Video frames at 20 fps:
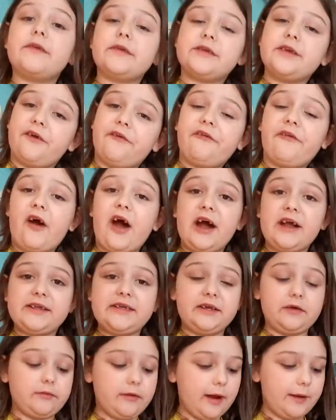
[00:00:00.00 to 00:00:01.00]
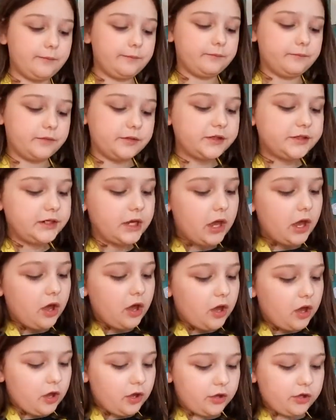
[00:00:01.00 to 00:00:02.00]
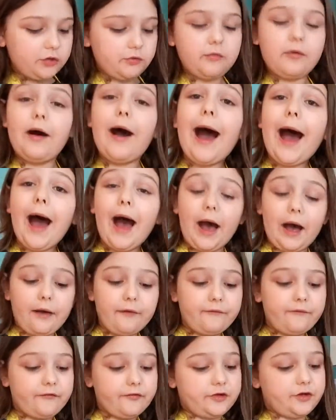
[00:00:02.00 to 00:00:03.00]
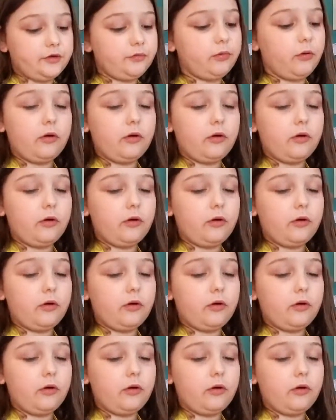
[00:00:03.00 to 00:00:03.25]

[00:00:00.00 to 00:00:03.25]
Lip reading: up to 30 grams. You will have to